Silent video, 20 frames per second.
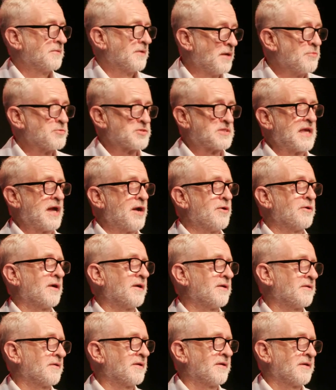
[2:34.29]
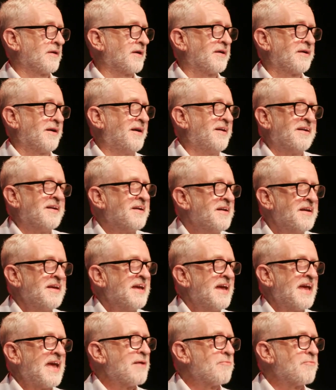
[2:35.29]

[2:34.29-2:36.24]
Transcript: It was the. Uh, uh,